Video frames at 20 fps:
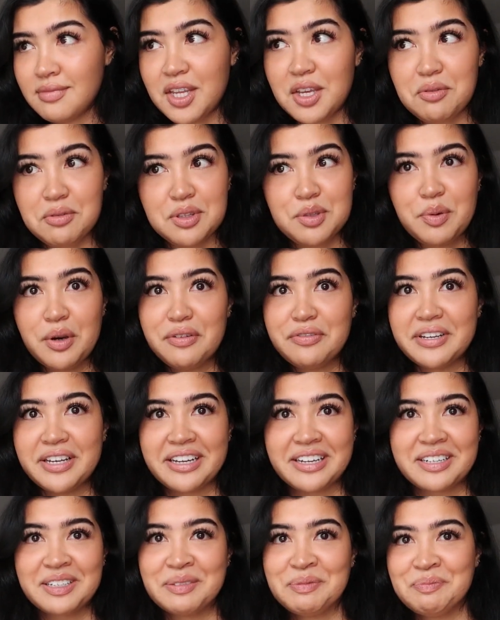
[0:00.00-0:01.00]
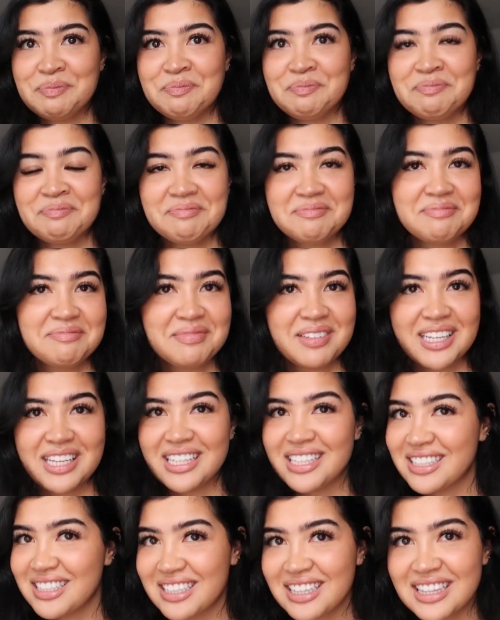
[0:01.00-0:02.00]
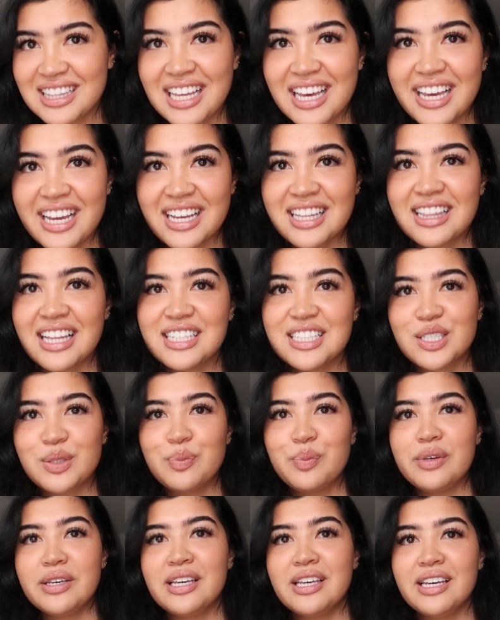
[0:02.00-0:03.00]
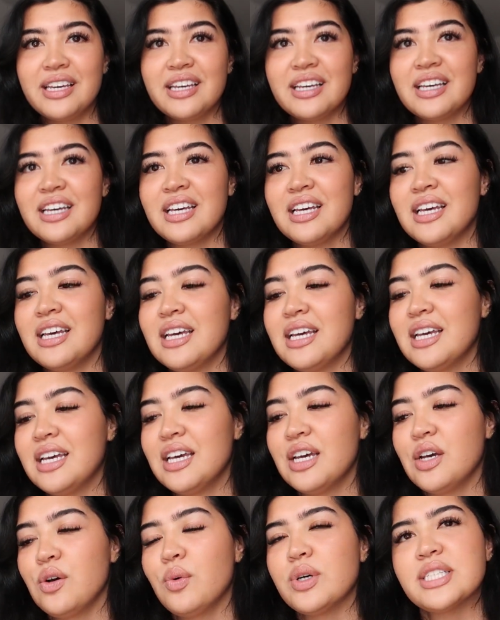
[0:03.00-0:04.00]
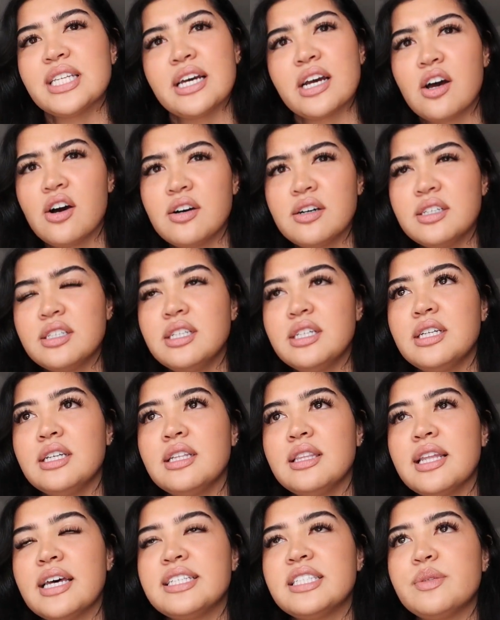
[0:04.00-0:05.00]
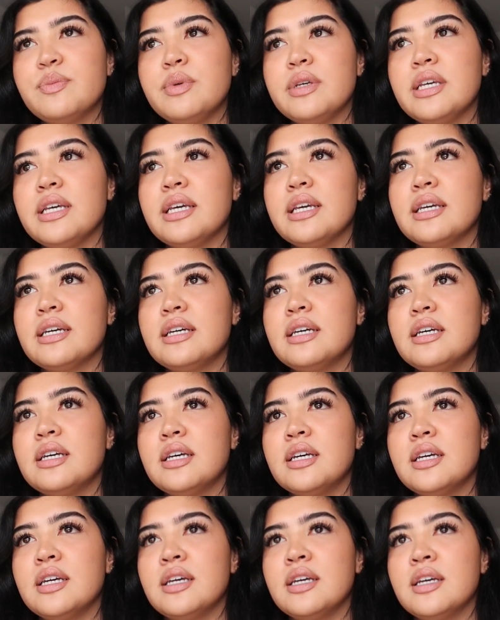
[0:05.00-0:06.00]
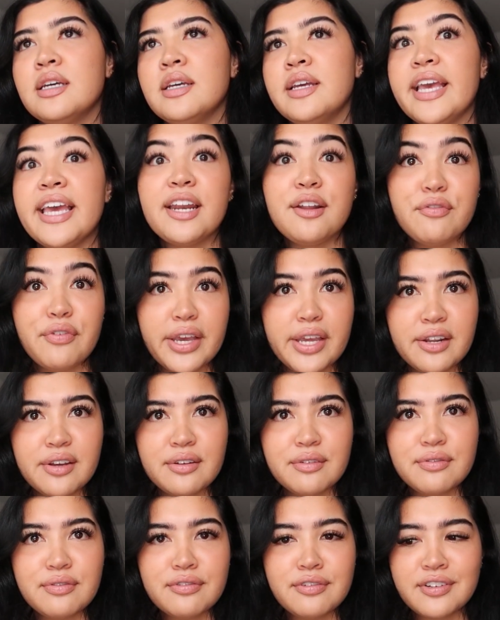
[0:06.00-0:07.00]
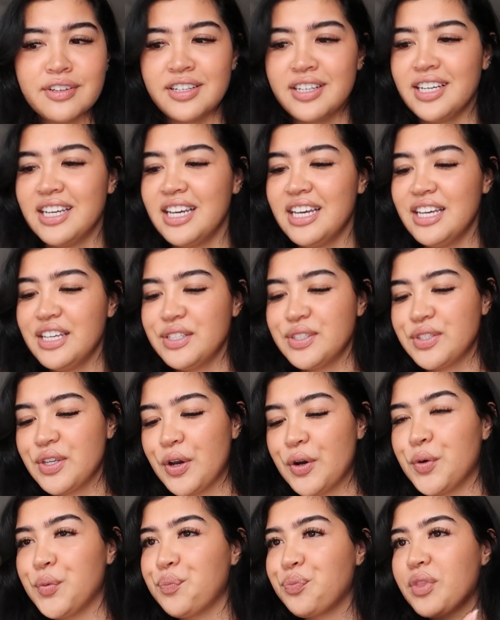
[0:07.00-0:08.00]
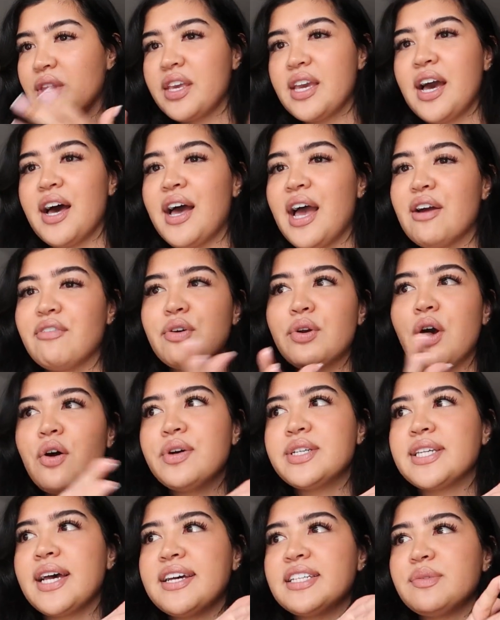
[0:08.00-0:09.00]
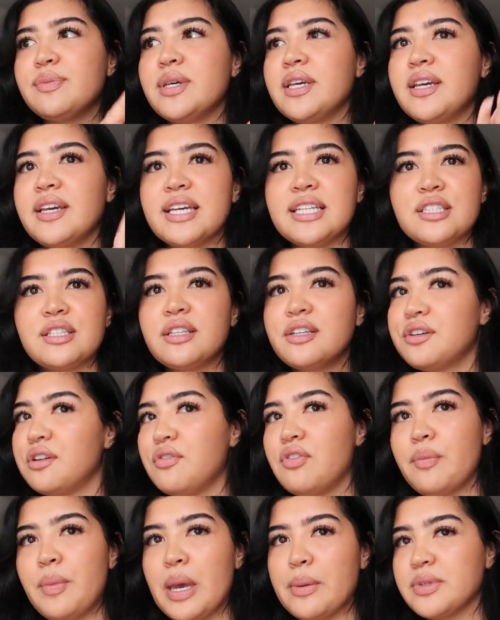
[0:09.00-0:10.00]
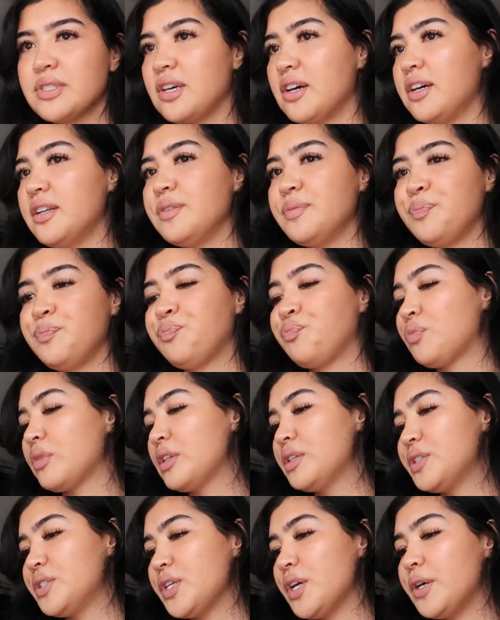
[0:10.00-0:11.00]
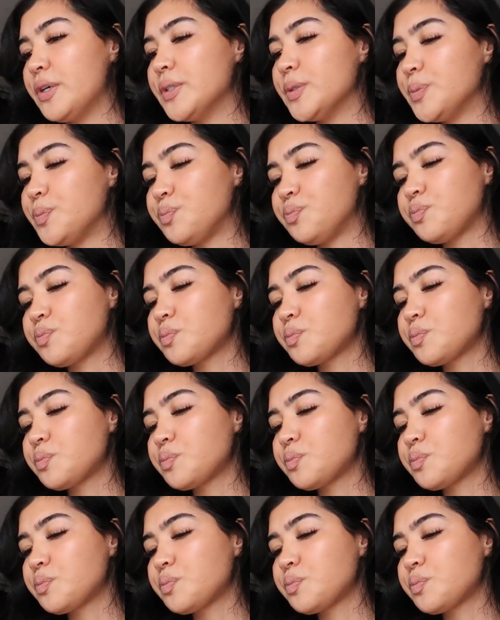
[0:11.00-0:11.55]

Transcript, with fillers: It's perfect. Like, let's be, what's that called? Let's be innovative. So yeah, everyone always asks me, it's literally from Amazon. So